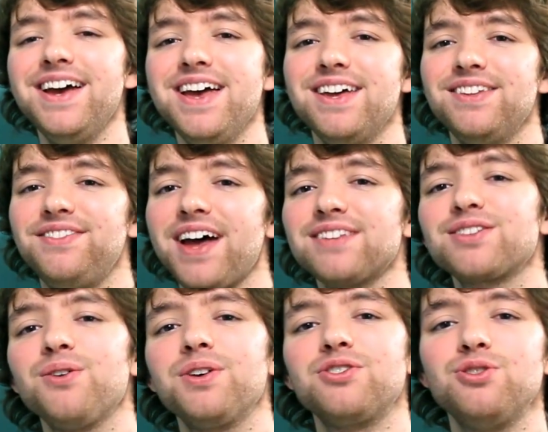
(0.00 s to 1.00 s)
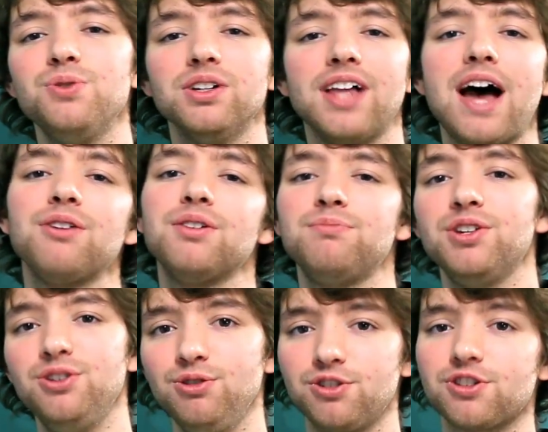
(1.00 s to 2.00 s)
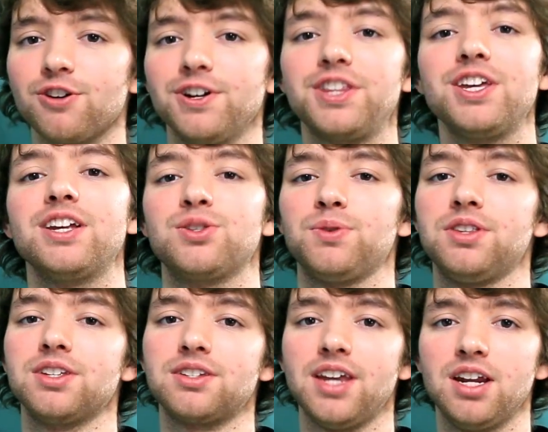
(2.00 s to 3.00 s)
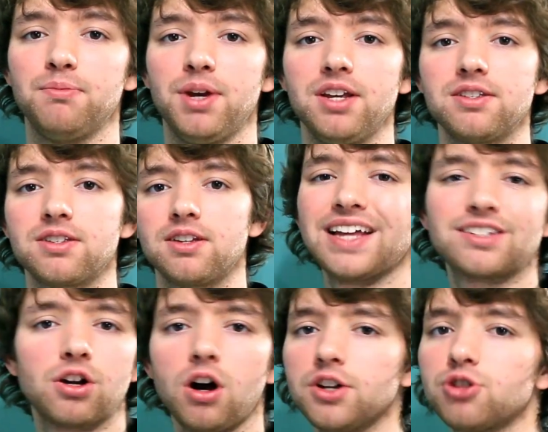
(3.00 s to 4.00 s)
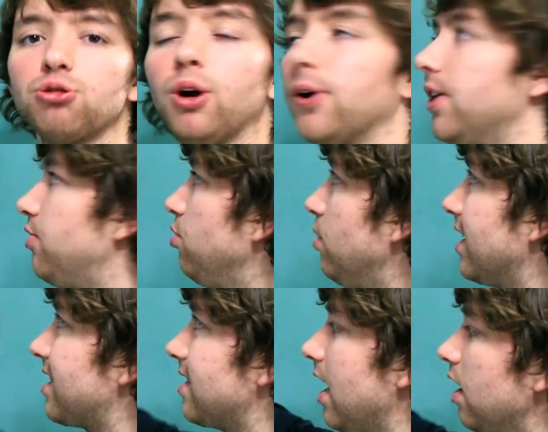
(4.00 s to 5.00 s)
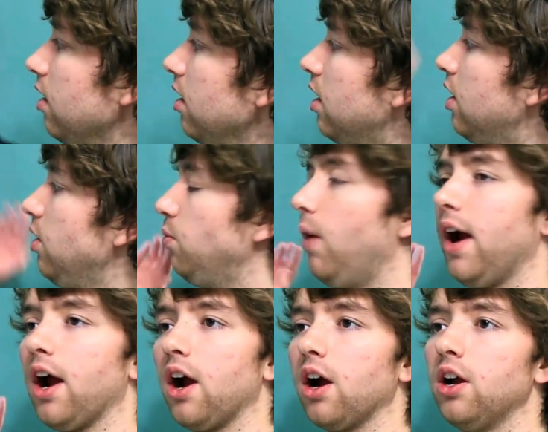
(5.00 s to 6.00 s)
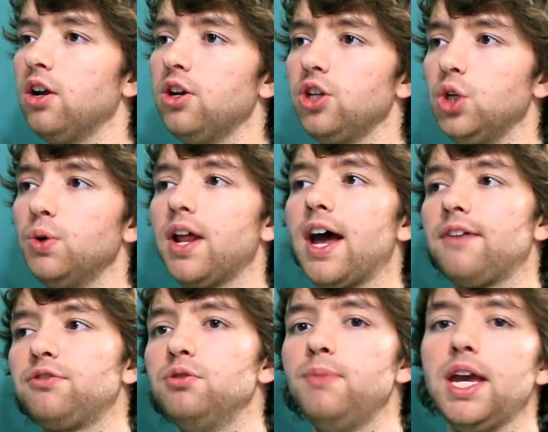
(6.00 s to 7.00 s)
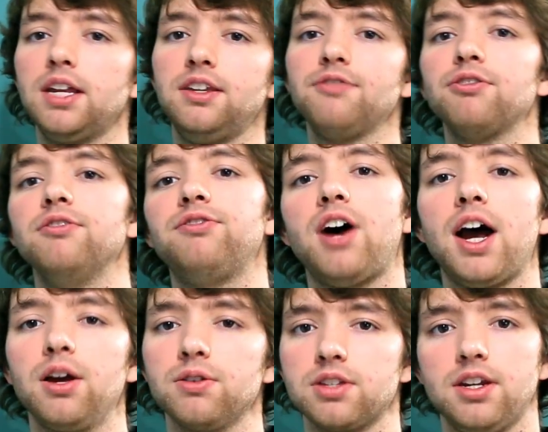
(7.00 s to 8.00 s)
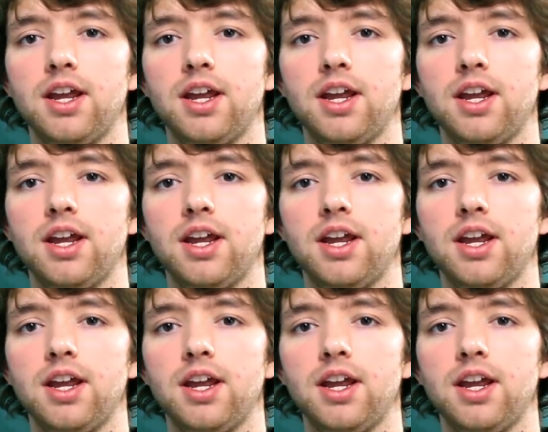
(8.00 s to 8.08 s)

and that's going to allow them to do certain things with this database. That's contrary to Excel, where you would have to make different files